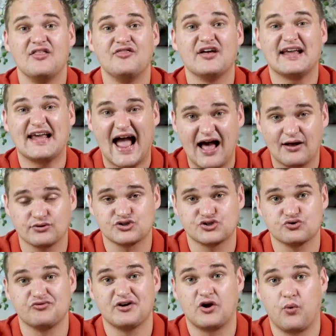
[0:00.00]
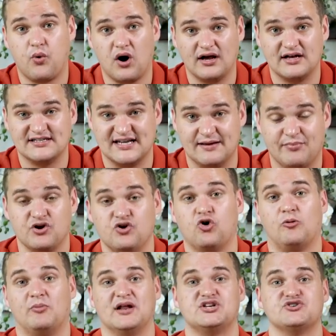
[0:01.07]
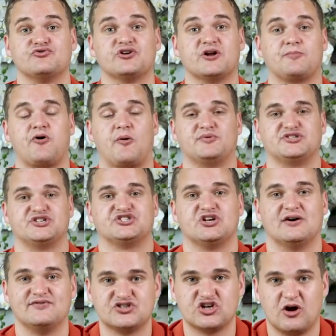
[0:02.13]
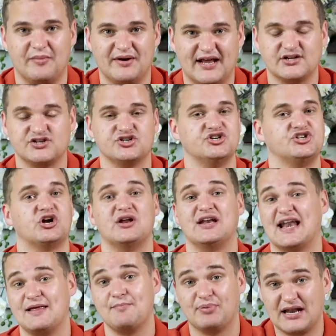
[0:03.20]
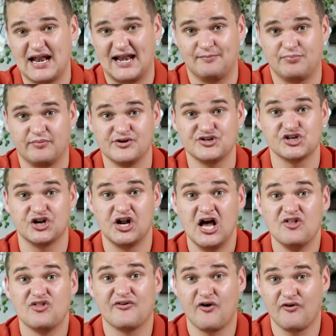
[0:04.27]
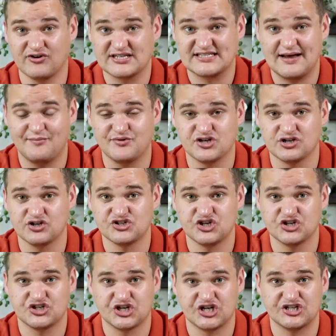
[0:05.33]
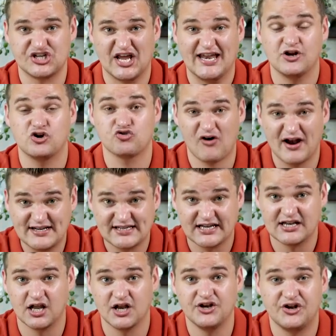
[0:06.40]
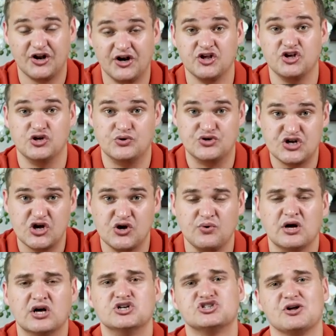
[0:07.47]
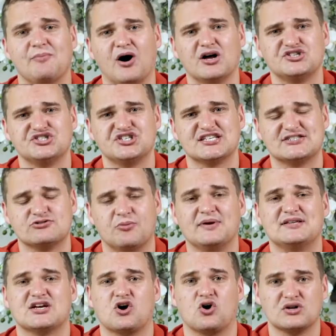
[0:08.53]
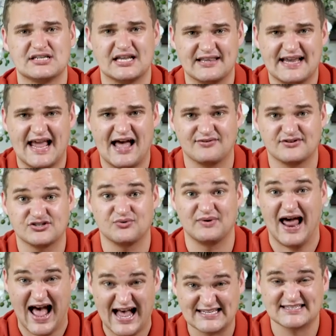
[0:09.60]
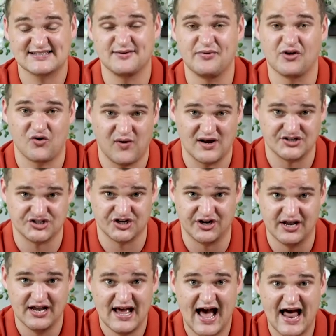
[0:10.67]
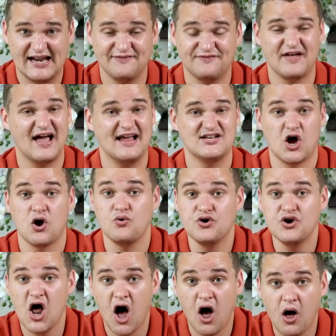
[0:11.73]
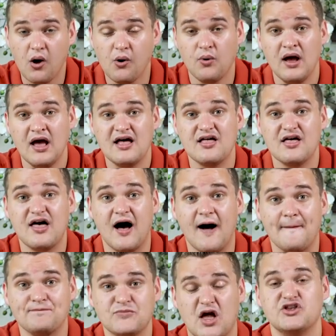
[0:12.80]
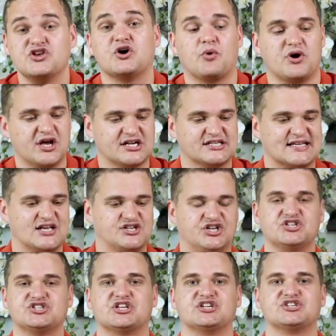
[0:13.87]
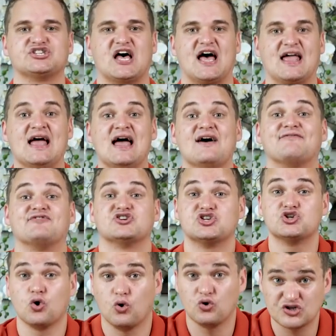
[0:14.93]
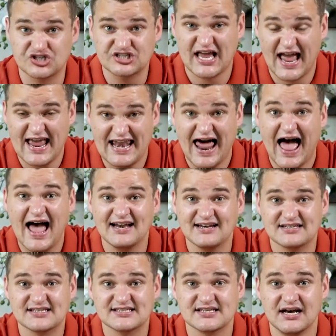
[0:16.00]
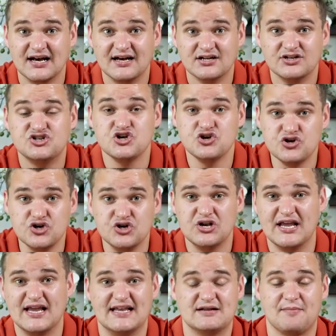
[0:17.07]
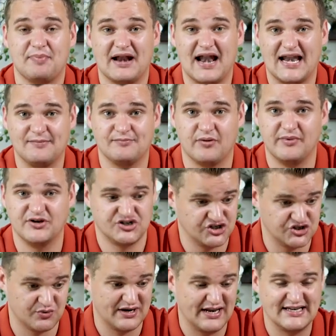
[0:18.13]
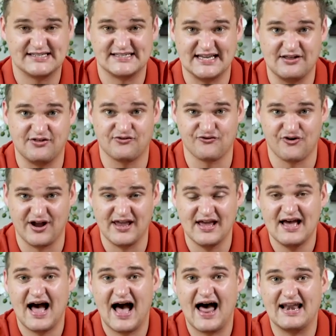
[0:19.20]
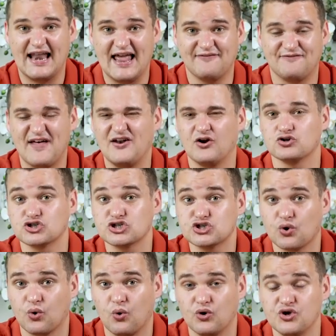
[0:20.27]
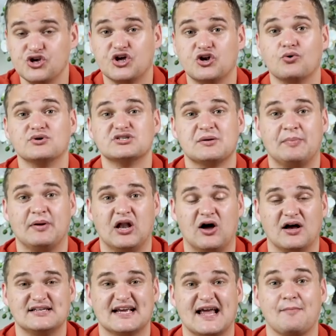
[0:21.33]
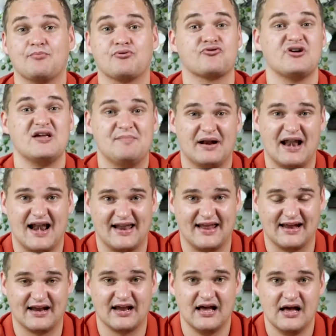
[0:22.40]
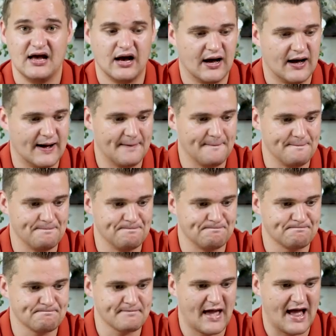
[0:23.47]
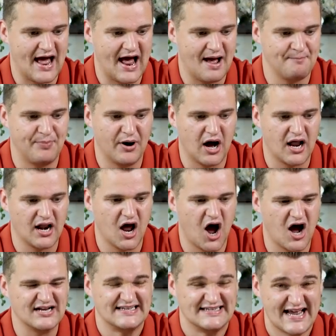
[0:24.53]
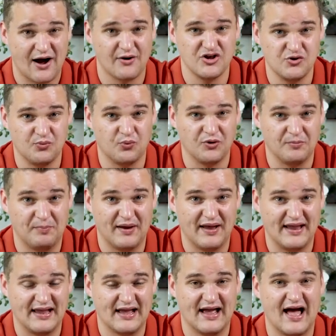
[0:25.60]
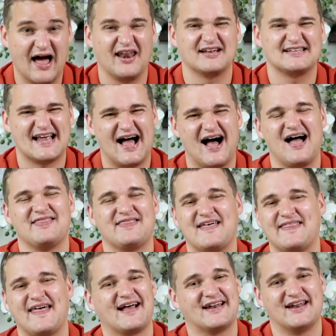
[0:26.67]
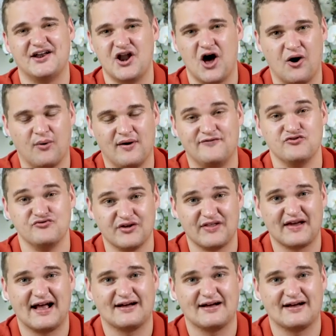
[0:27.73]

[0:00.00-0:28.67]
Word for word: the council requires it, but normally to run a property service accommodation, you don't need any planning permission. There are exceptions, such as in Greater London, you do. So my suggestion would be to contact the council and ask them the question. And if they don't know, um, and you, what you're gonna say is you're just gonna say, for short stay lets, do you need planning permission? Do I need C3? And if they're not sure, you can always apply to get pre-planning, um, but I doubt you would be, and I doubt, they're, they're, gonna know. If you're in the